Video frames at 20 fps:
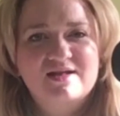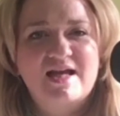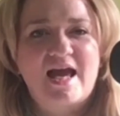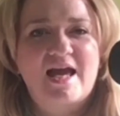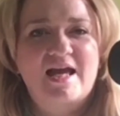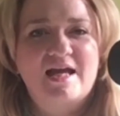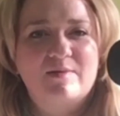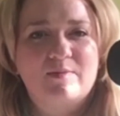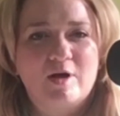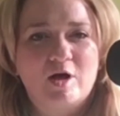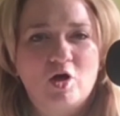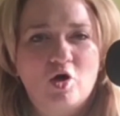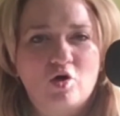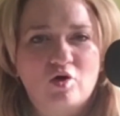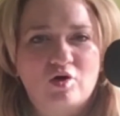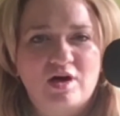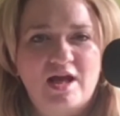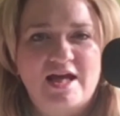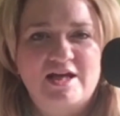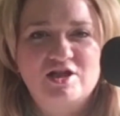came
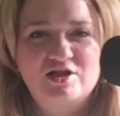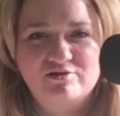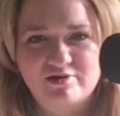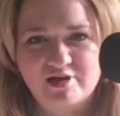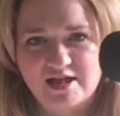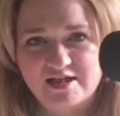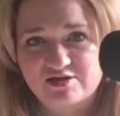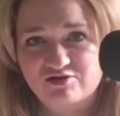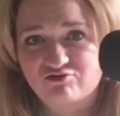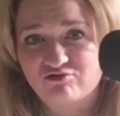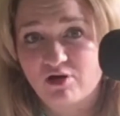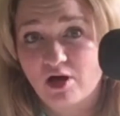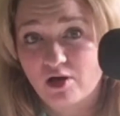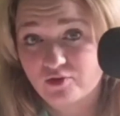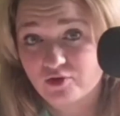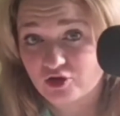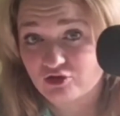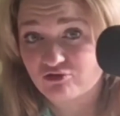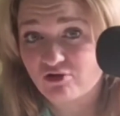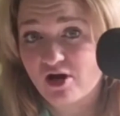along later and has
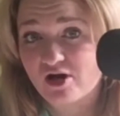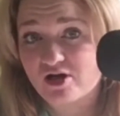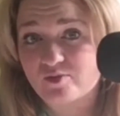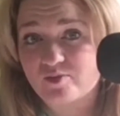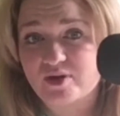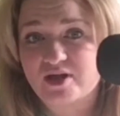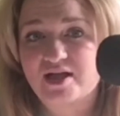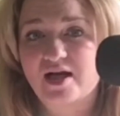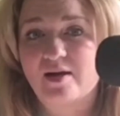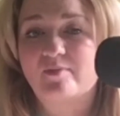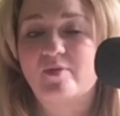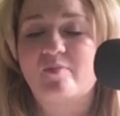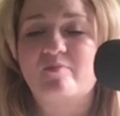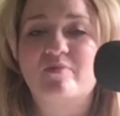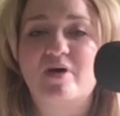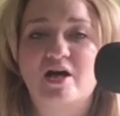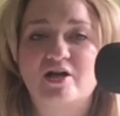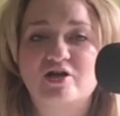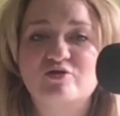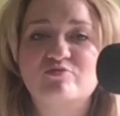grown and grown and become a
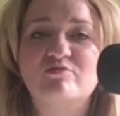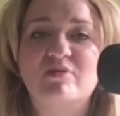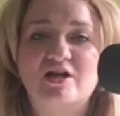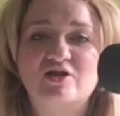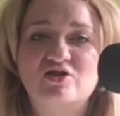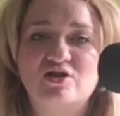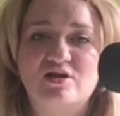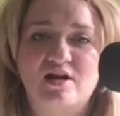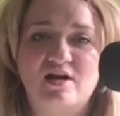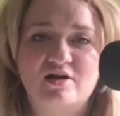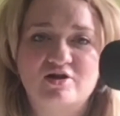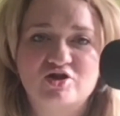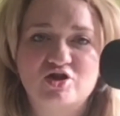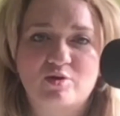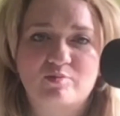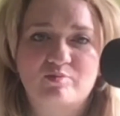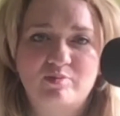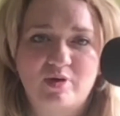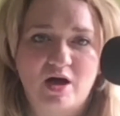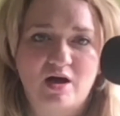much
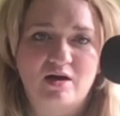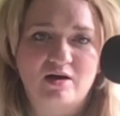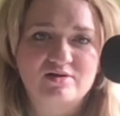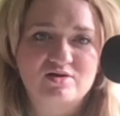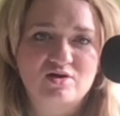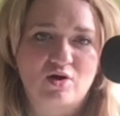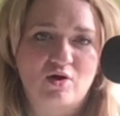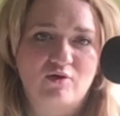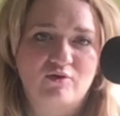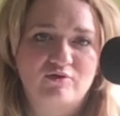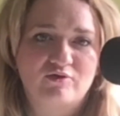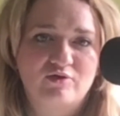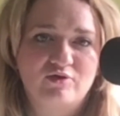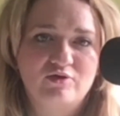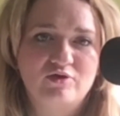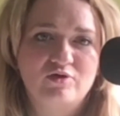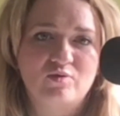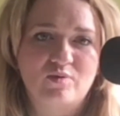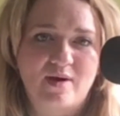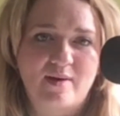larger part of
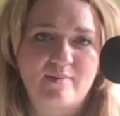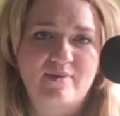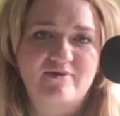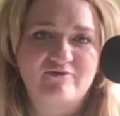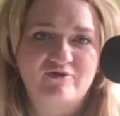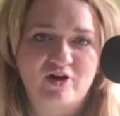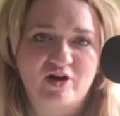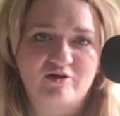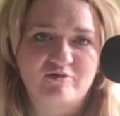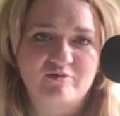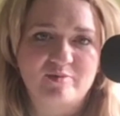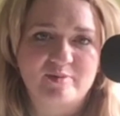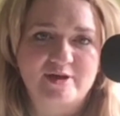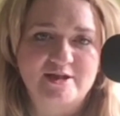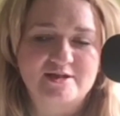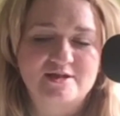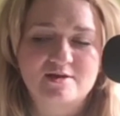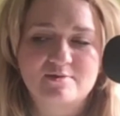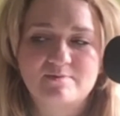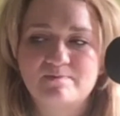the web
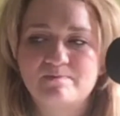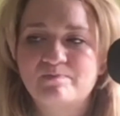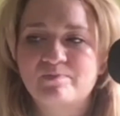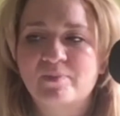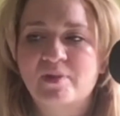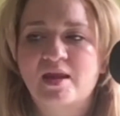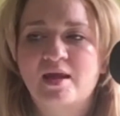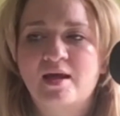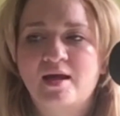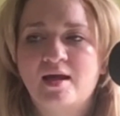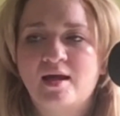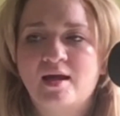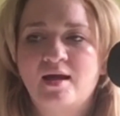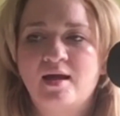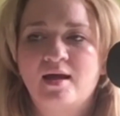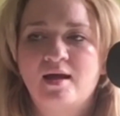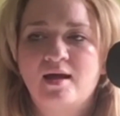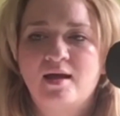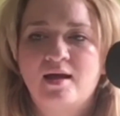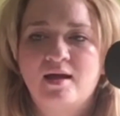environment.
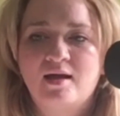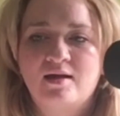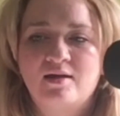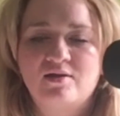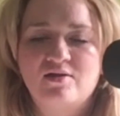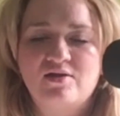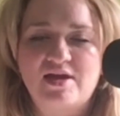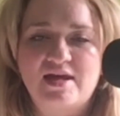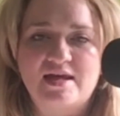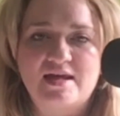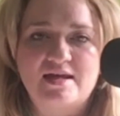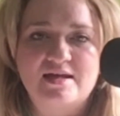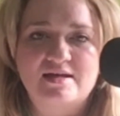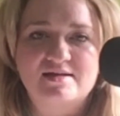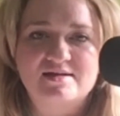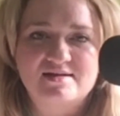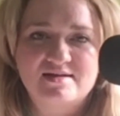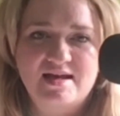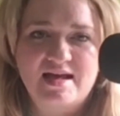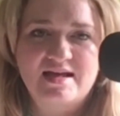The
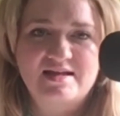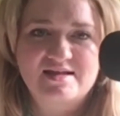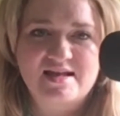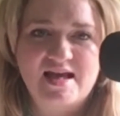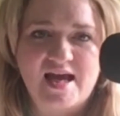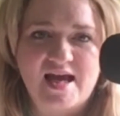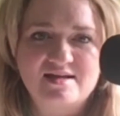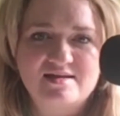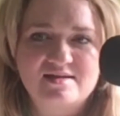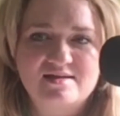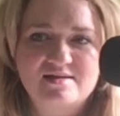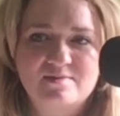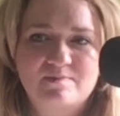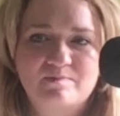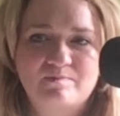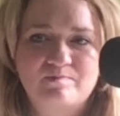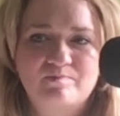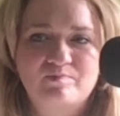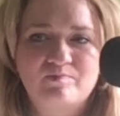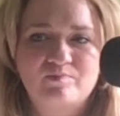CSS
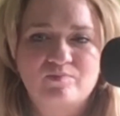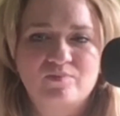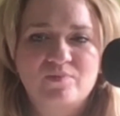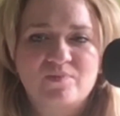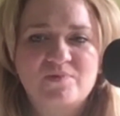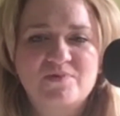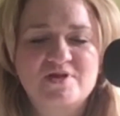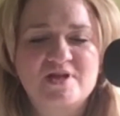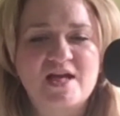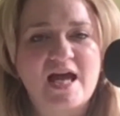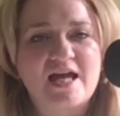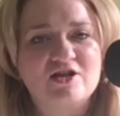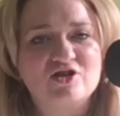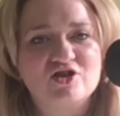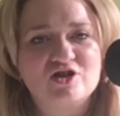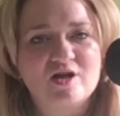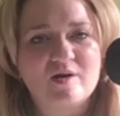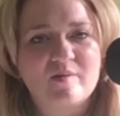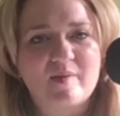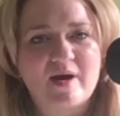to
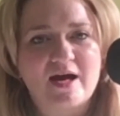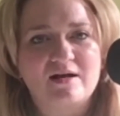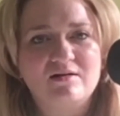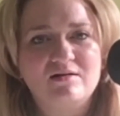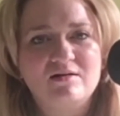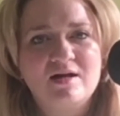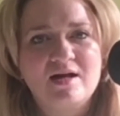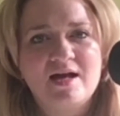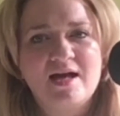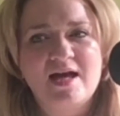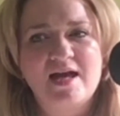HTML